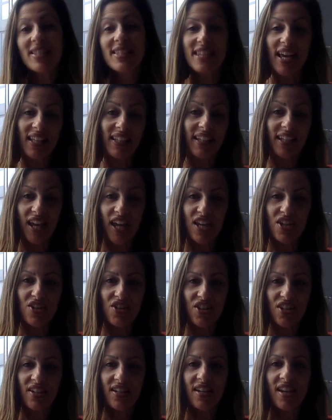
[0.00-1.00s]

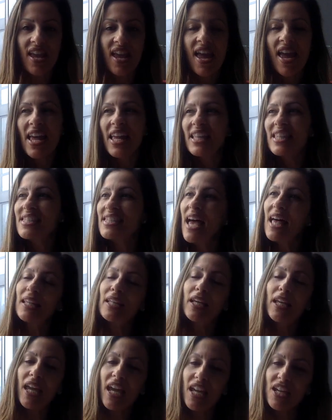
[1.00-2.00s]
delegation.
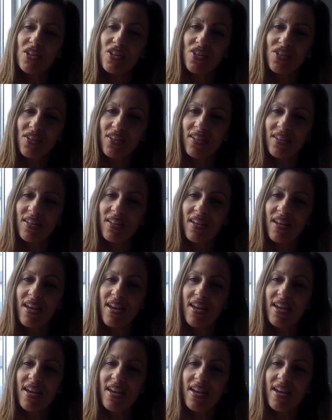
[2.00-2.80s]
Delegation,